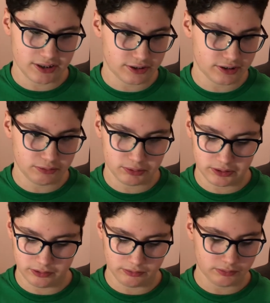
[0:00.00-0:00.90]
this
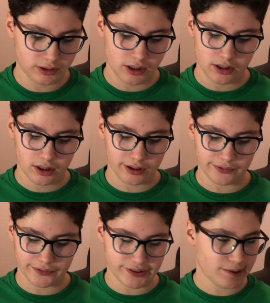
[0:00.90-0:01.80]
one,
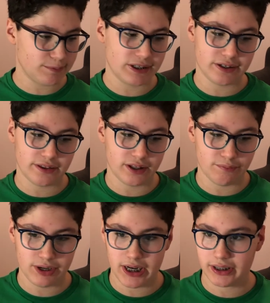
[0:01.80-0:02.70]
the Zamazenta
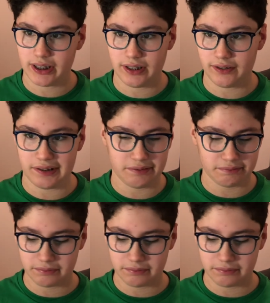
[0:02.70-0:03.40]
theme deck is